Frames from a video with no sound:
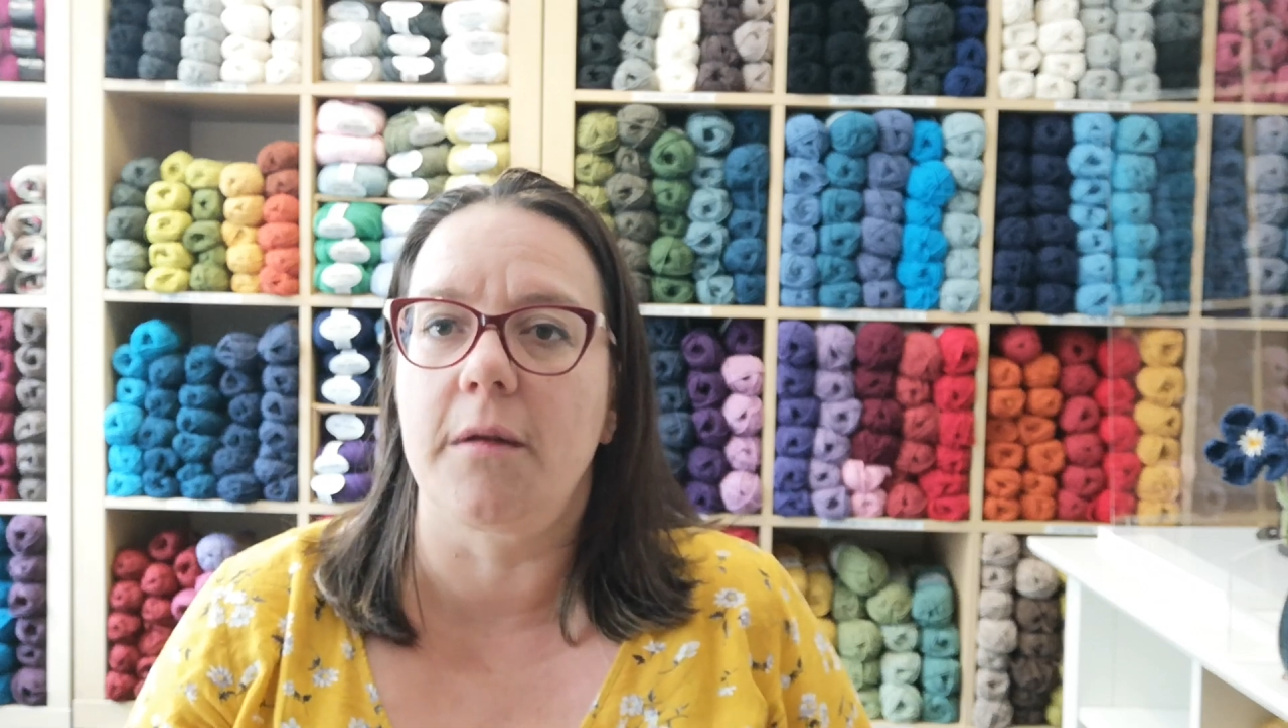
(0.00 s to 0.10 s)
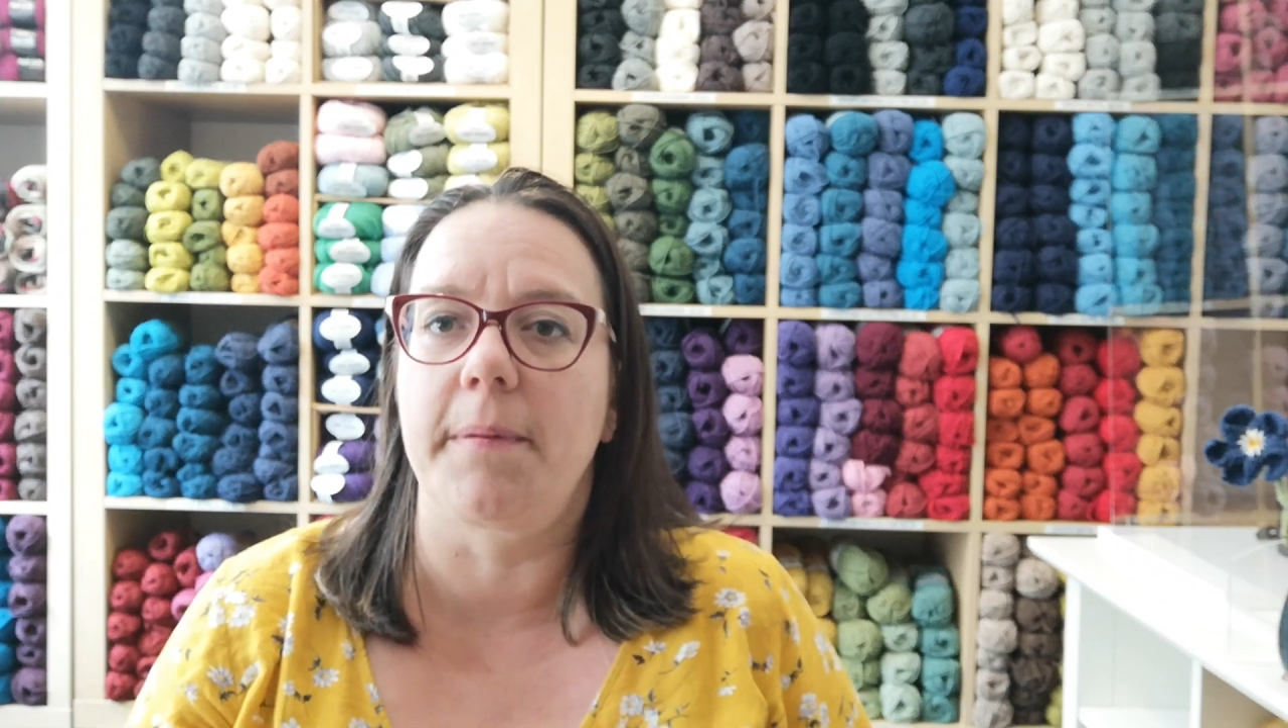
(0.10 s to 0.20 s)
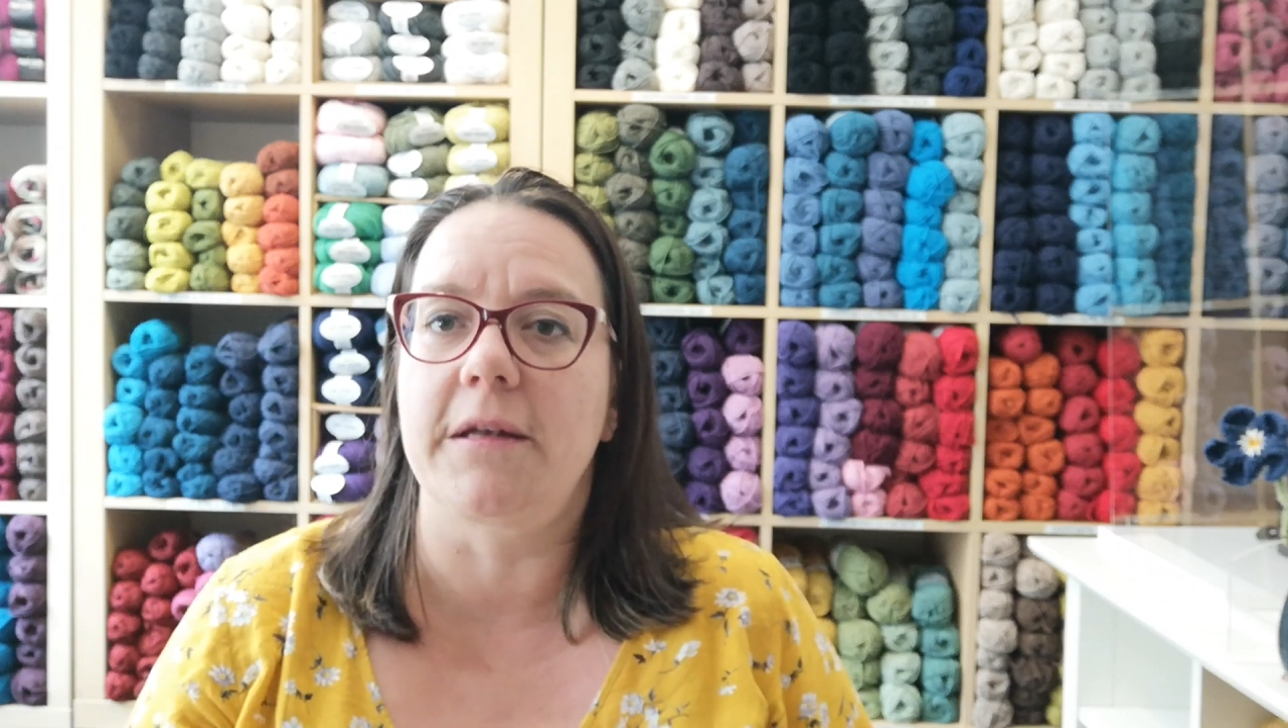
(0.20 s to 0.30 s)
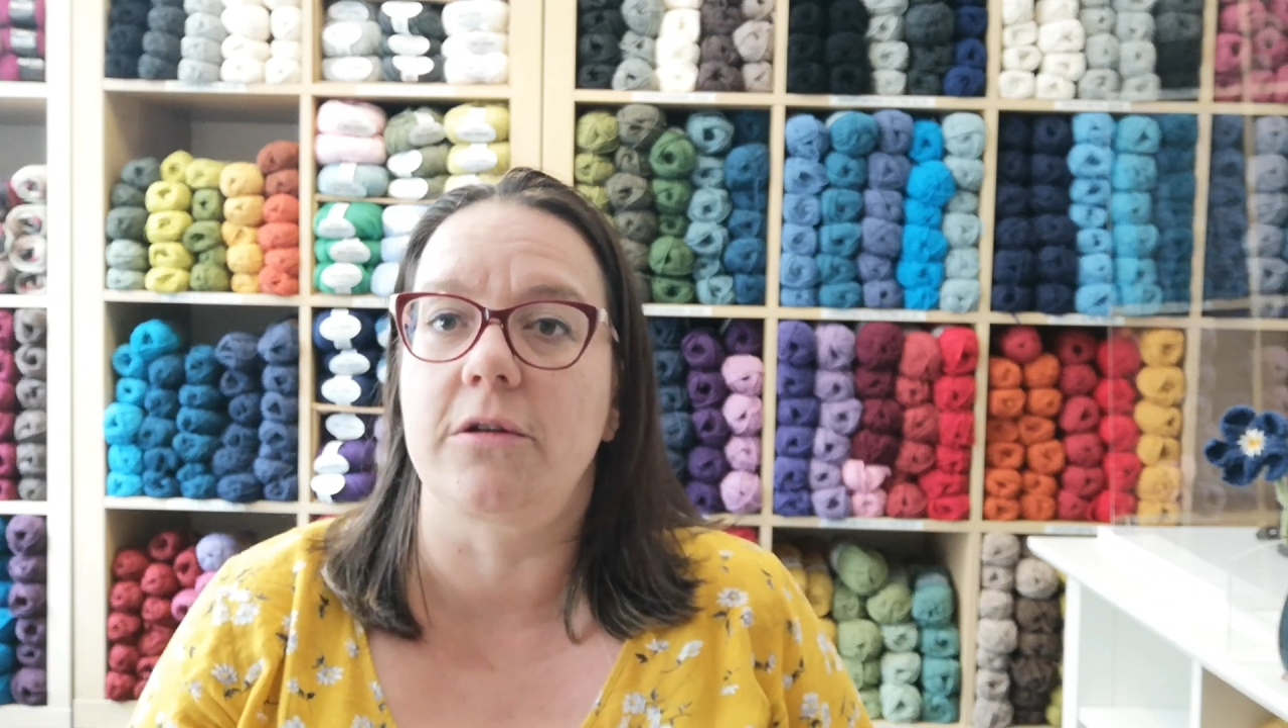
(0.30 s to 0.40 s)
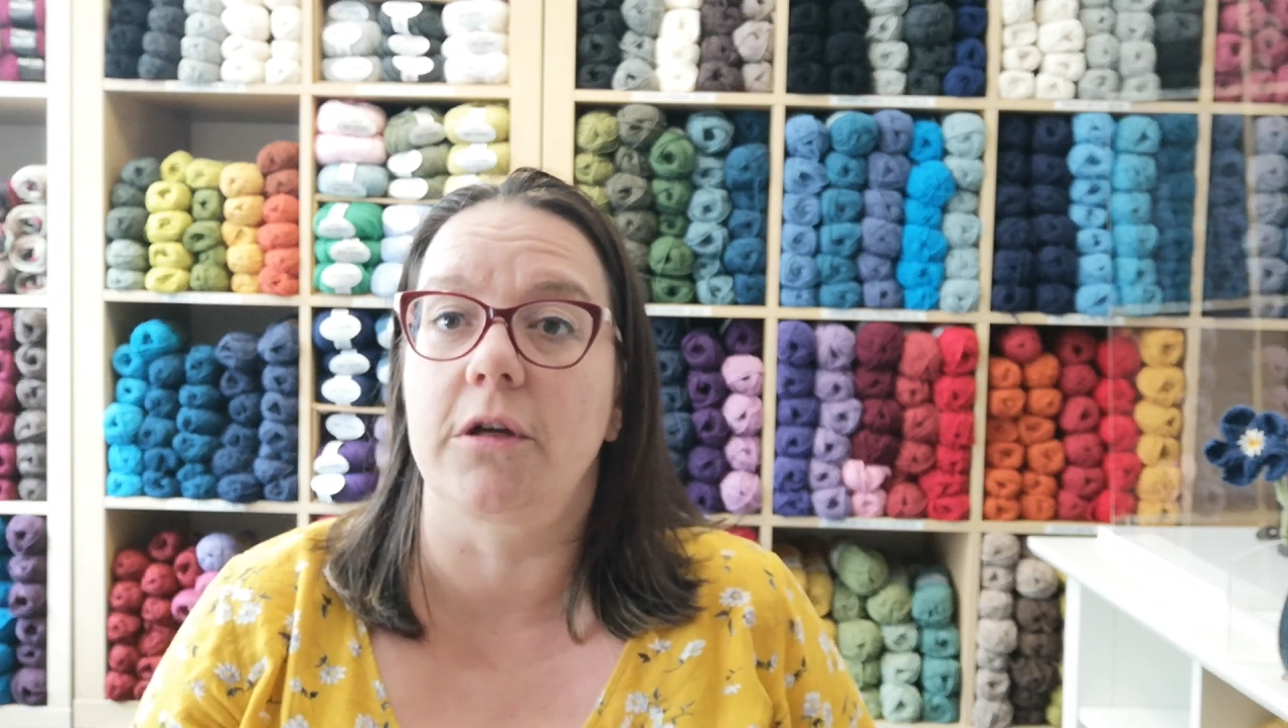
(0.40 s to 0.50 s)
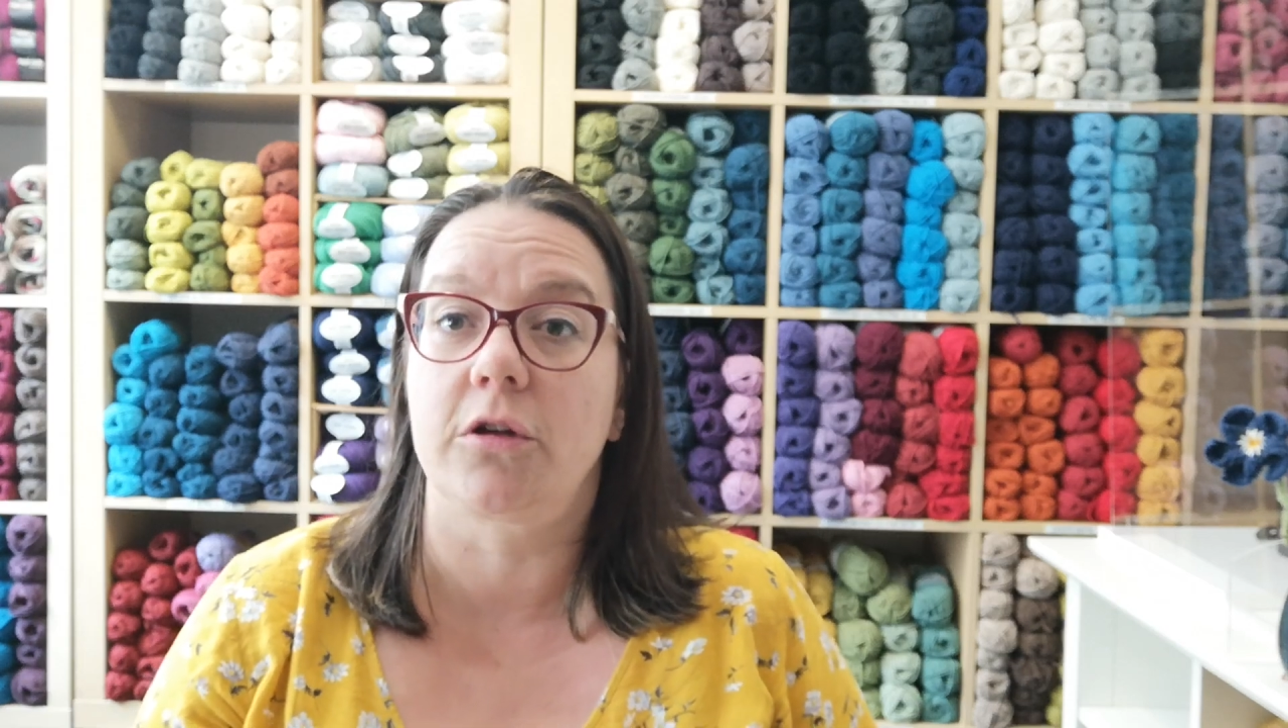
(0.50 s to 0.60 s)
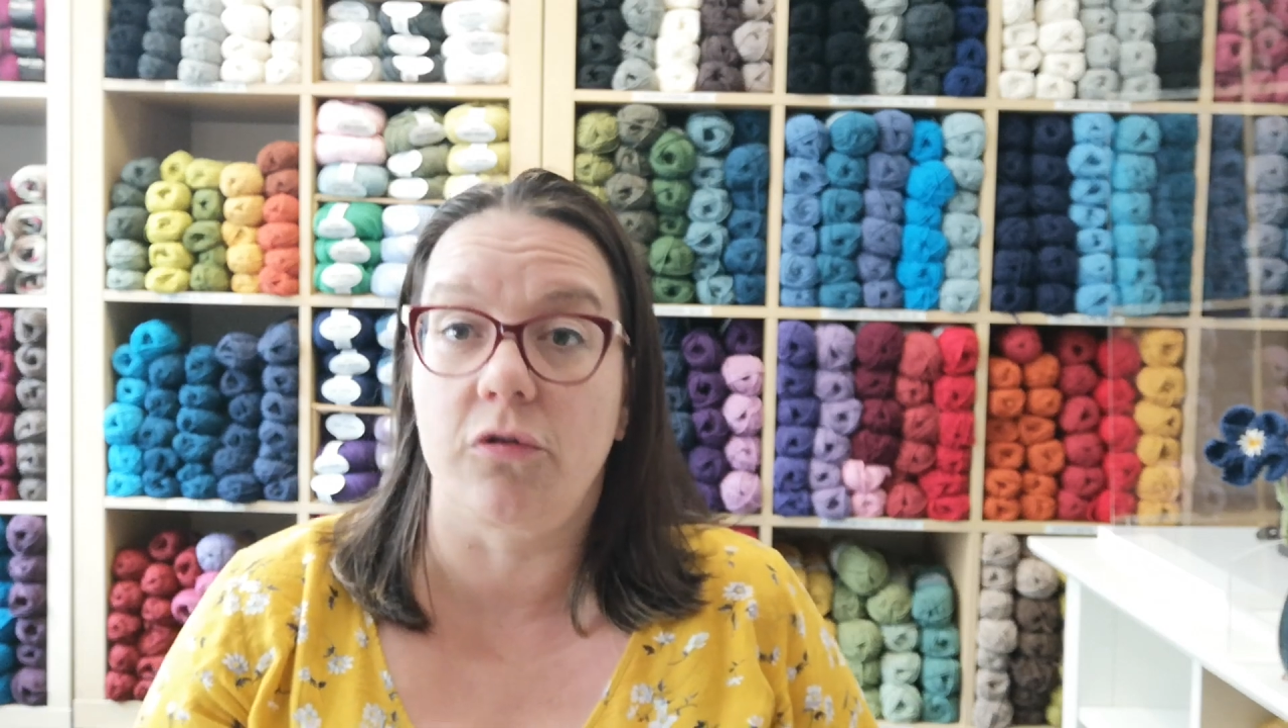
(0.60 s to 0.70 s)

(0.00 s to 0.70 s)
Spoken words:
by doing a